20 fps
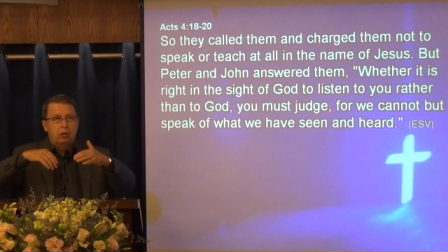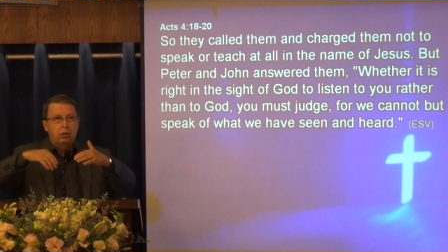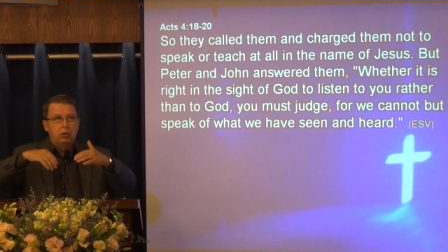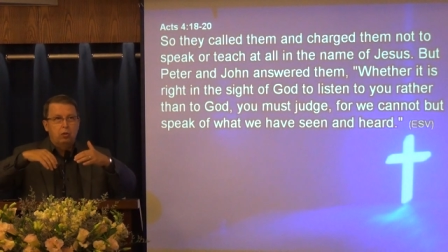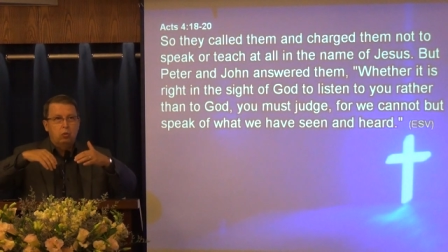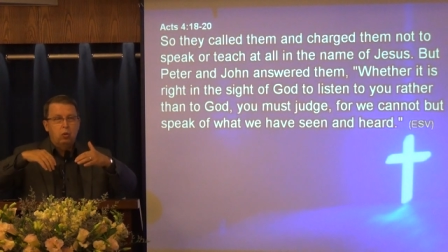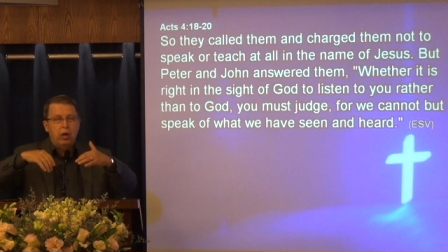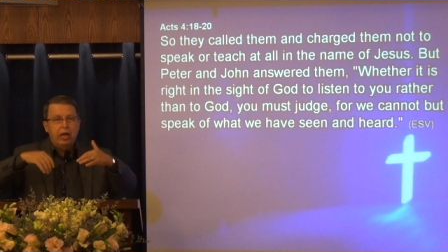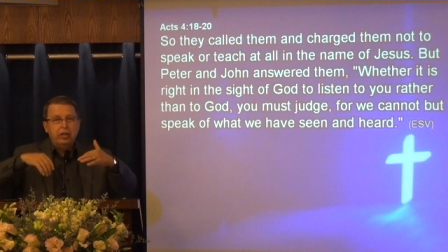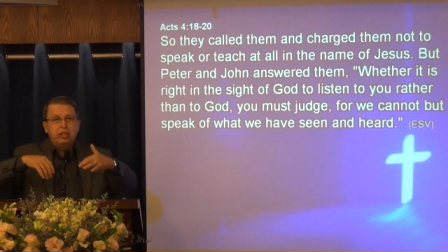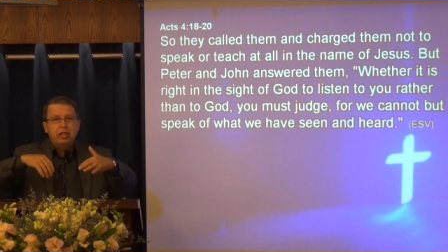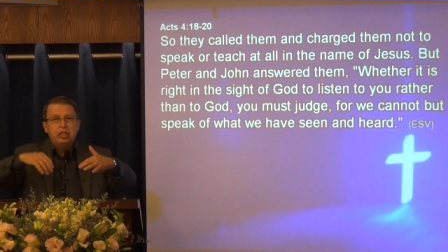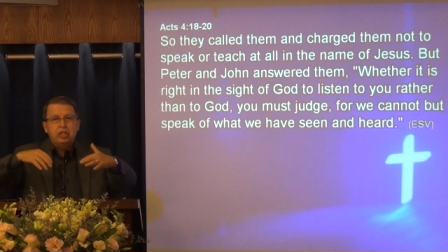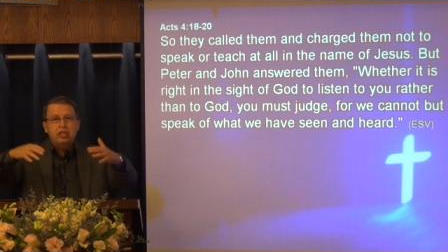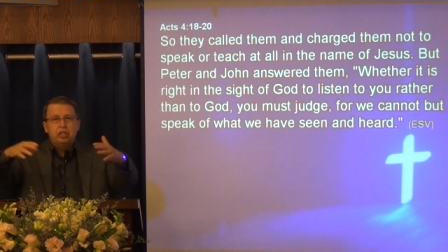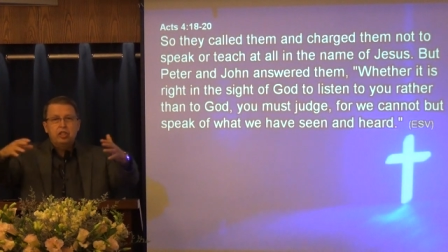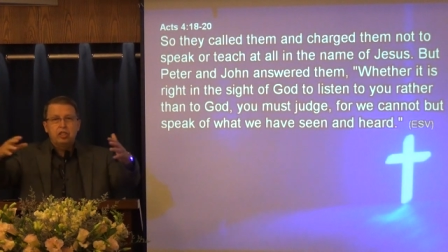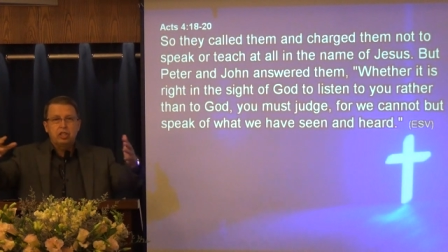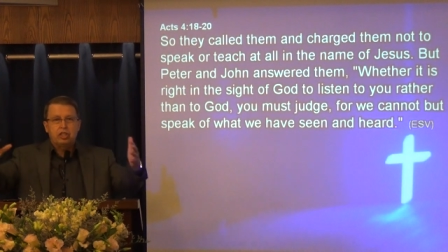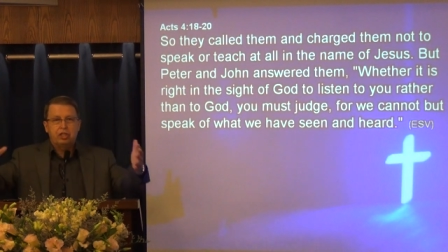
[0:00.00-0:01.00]
what
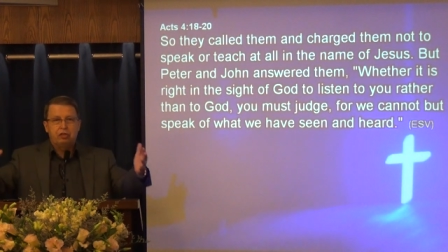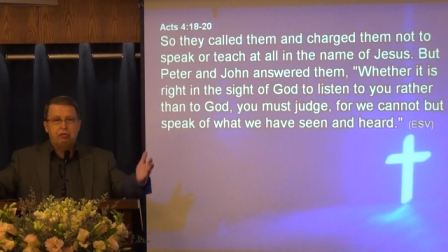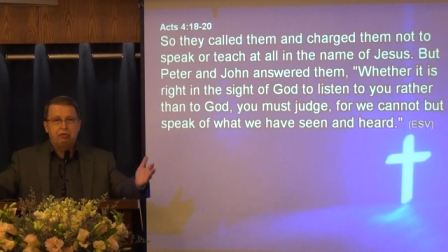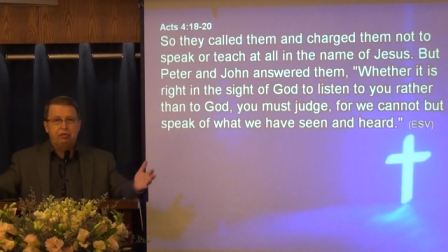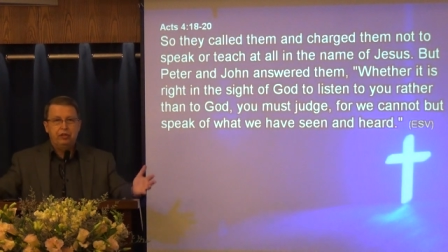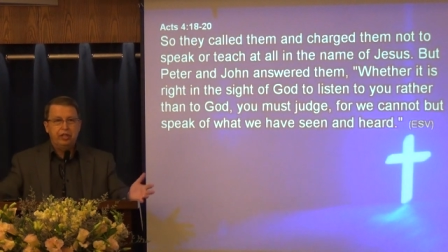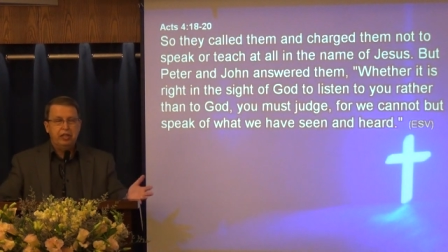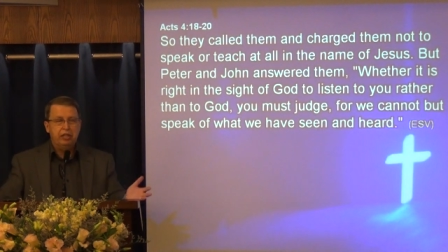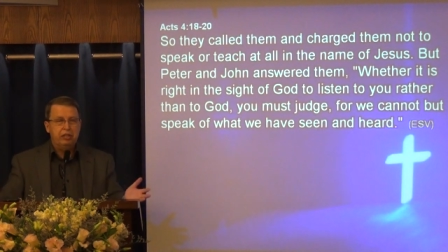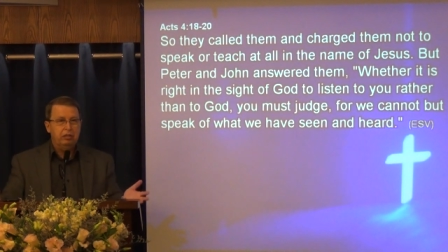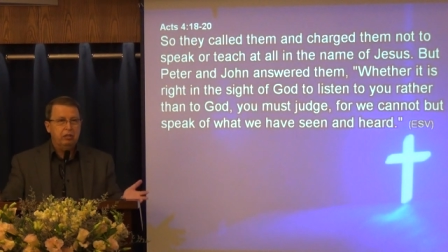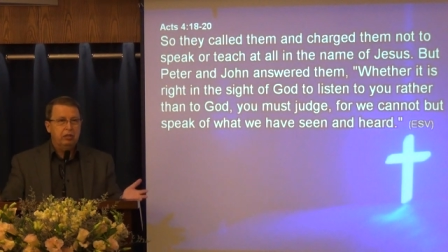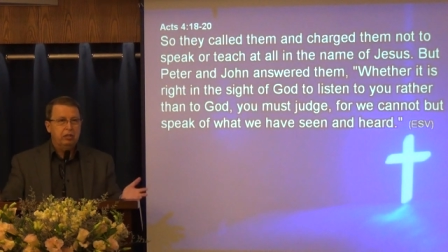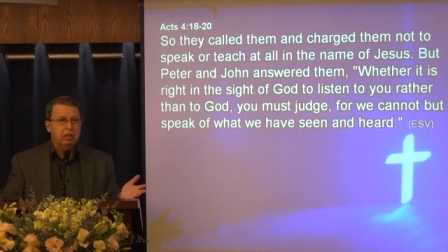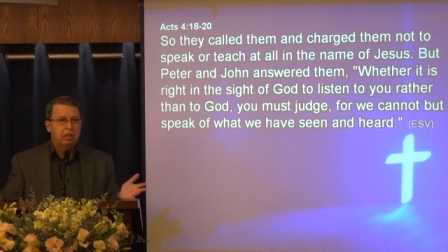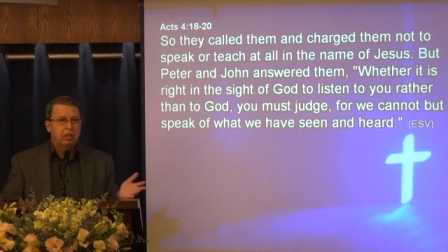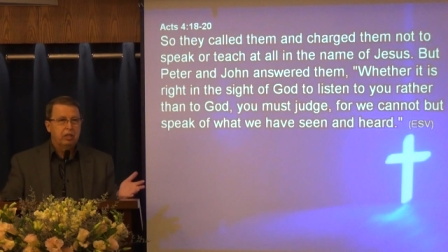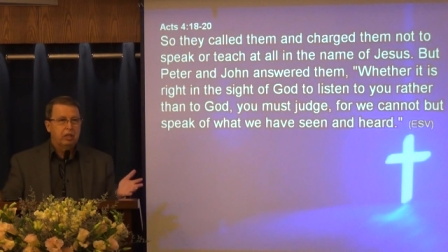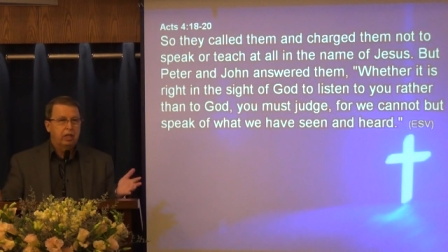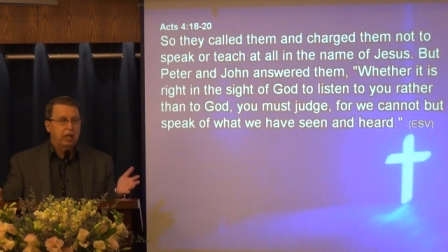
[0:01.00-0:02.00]
is the sphere
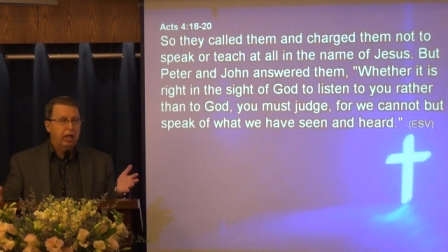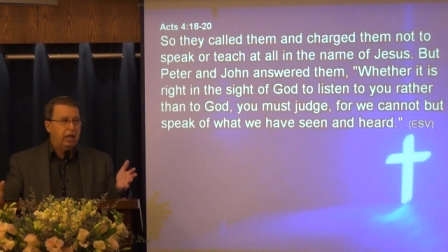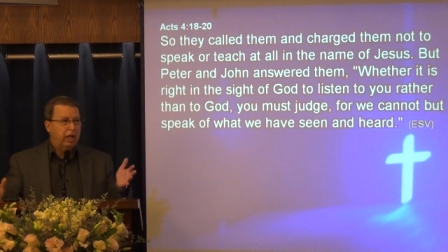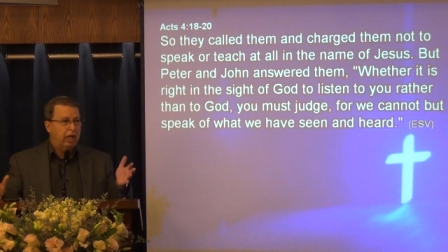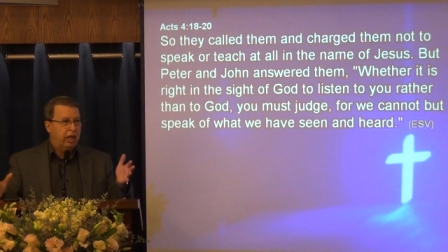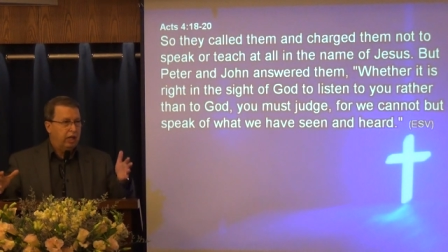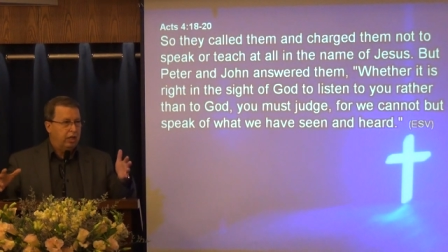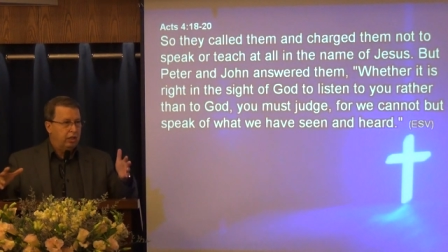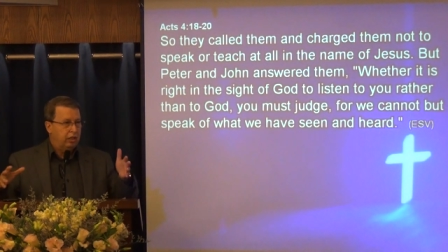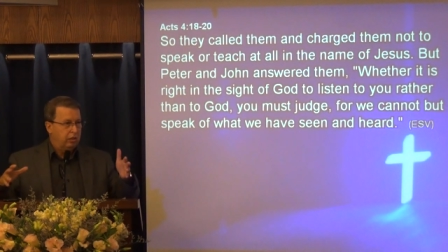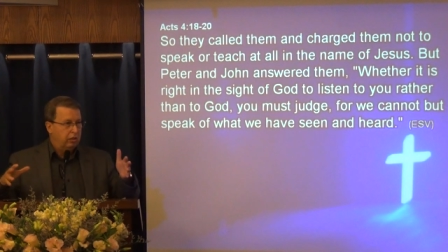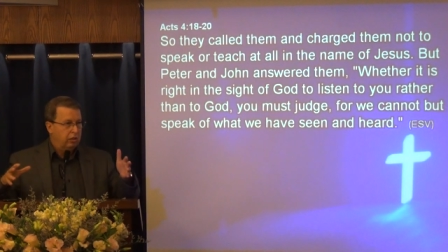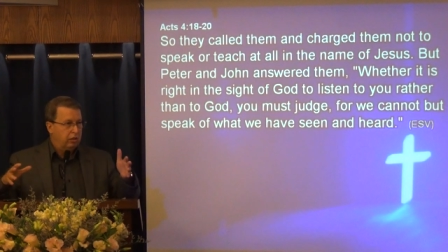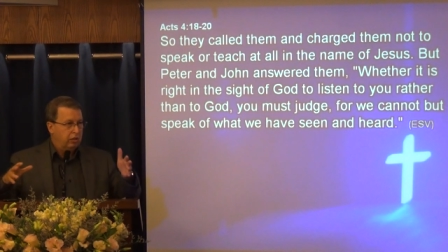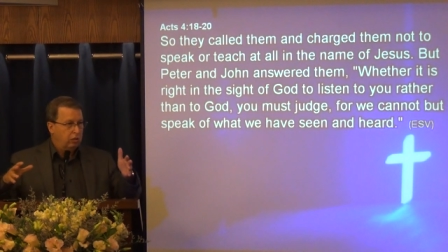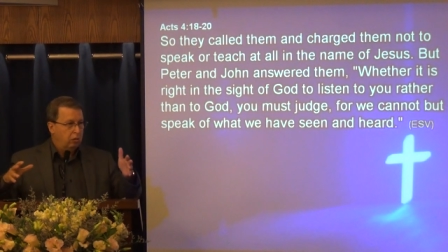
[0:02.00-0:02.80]
in